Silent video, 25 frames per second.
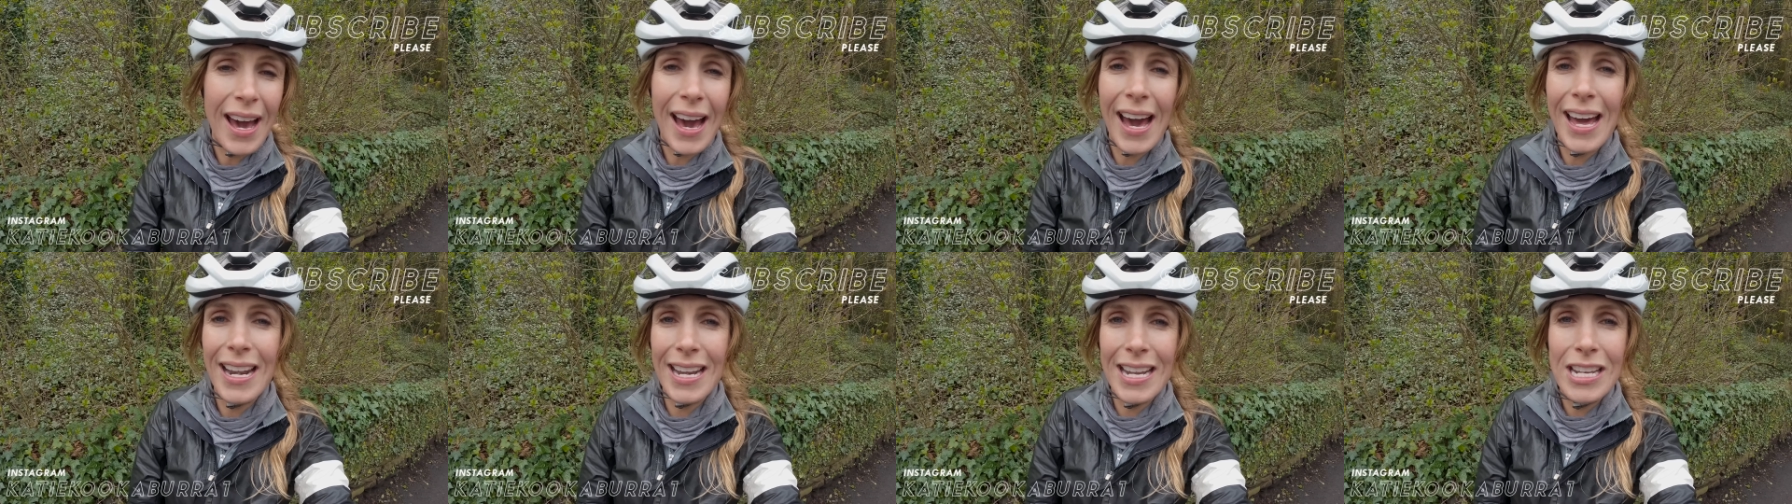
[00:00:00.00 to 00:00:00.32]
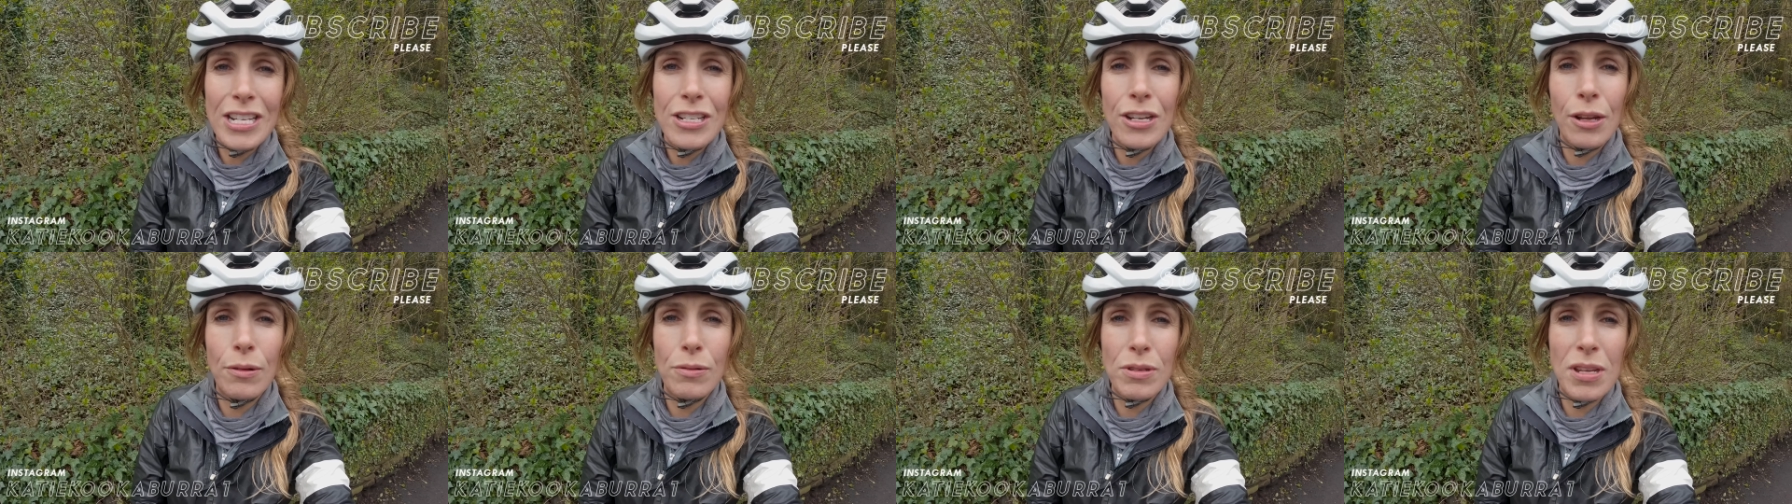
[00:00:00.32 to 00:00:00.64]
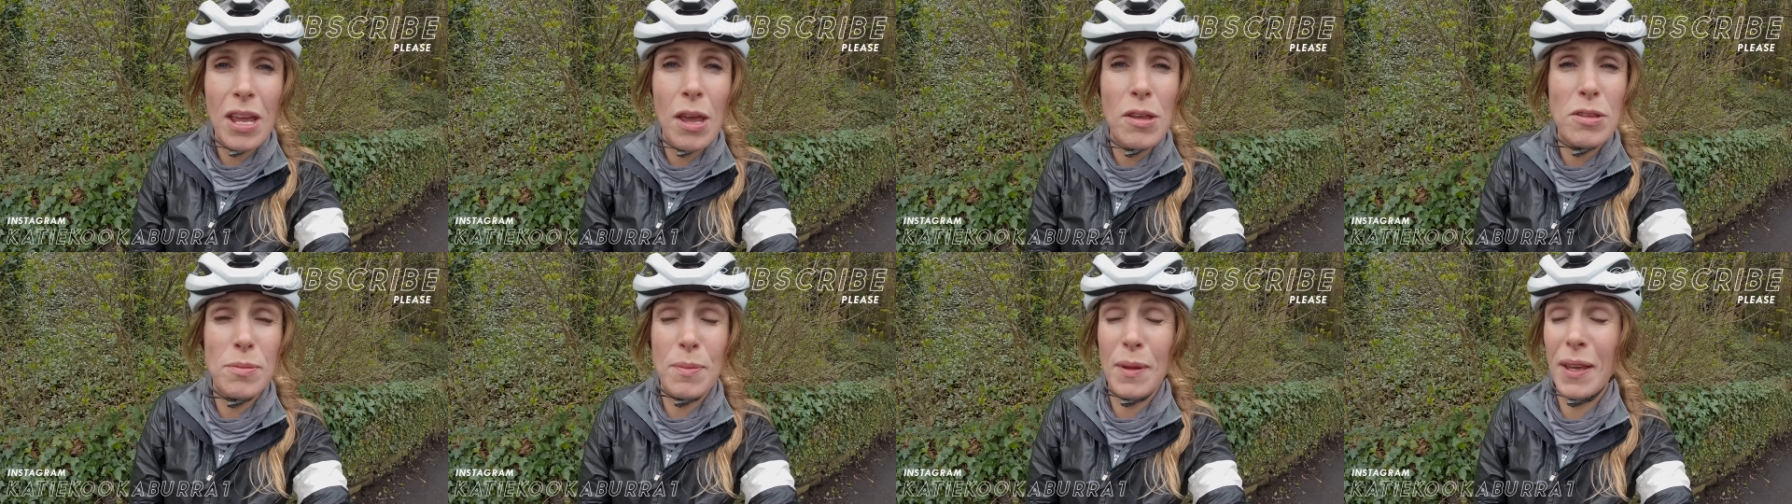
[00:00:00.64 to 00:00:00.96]
I need to know
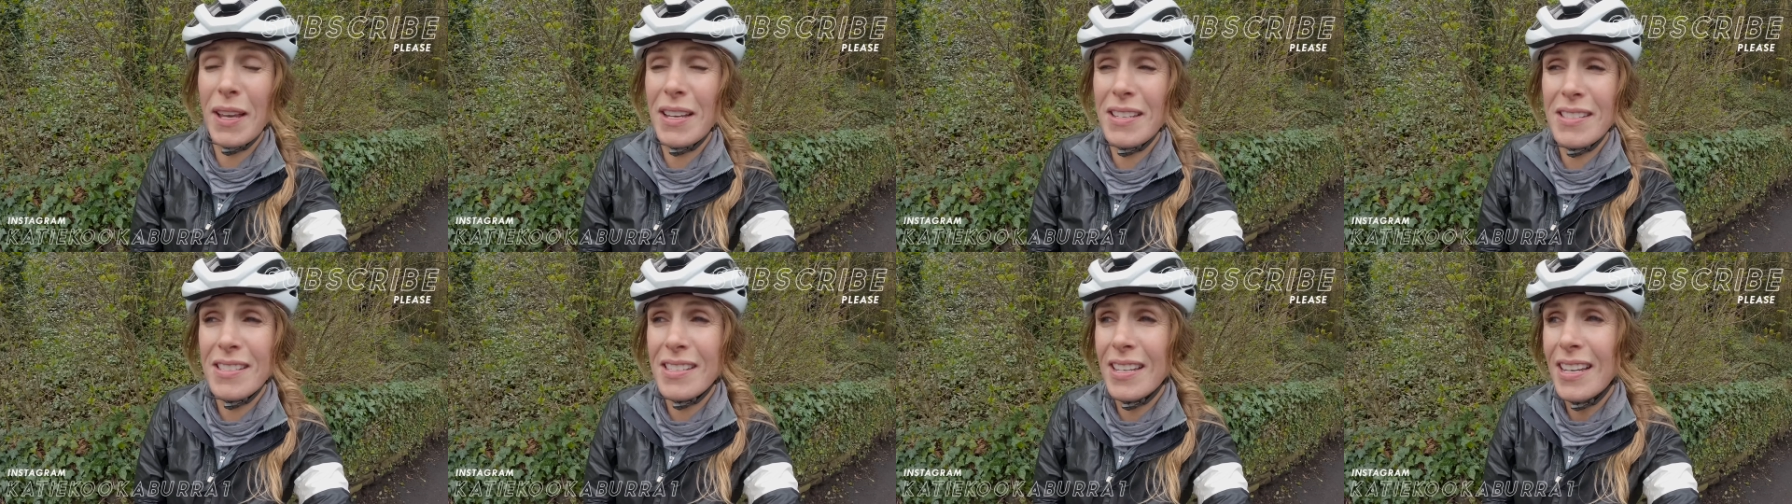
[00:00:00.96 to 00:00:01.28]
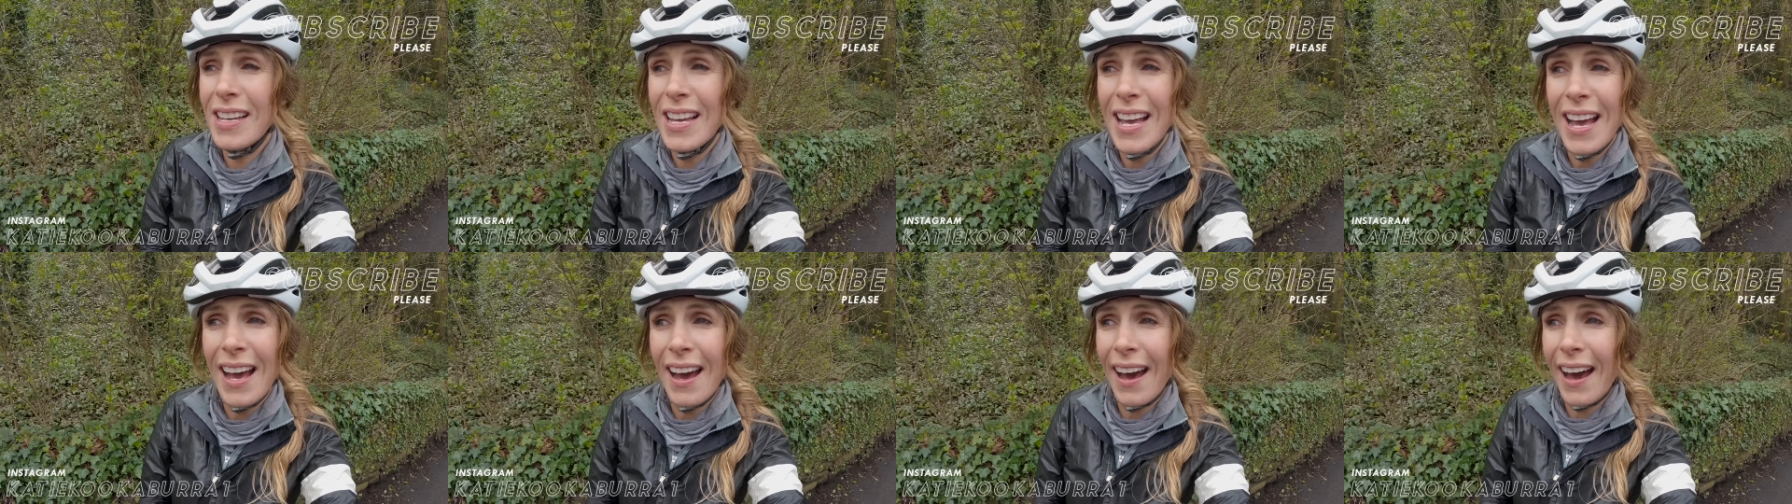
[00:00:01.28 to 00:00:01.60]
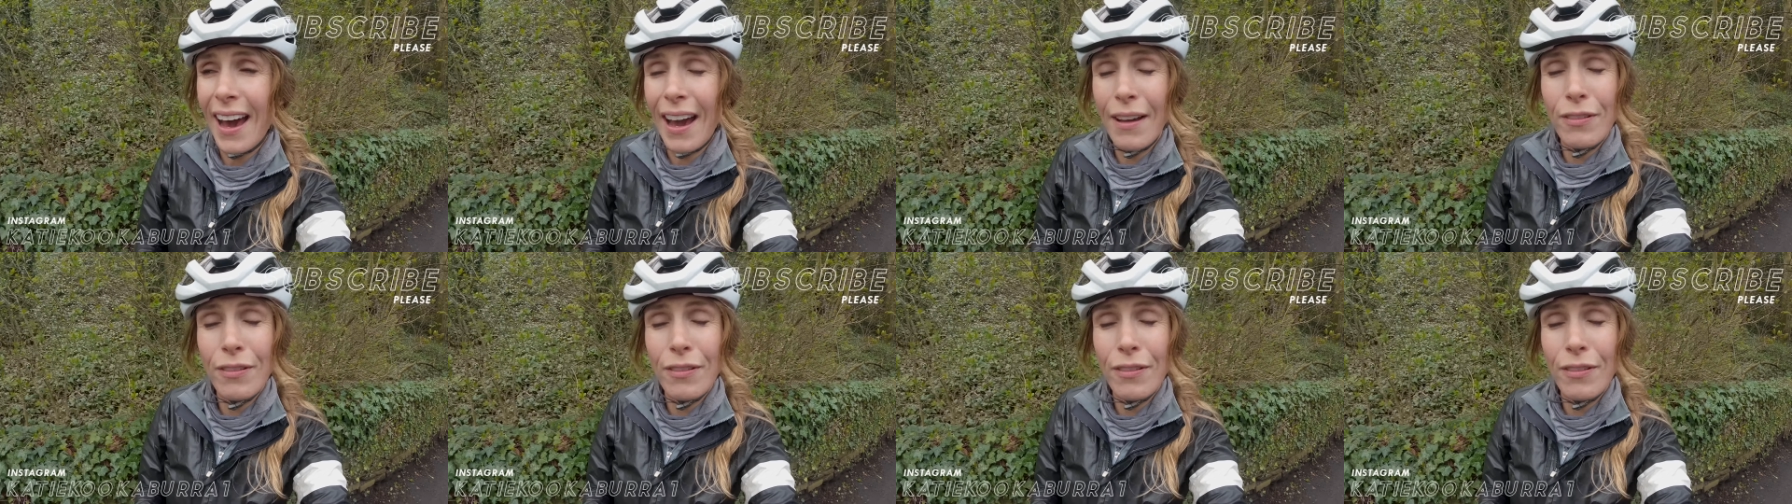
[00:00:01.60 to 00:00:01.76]
tips because I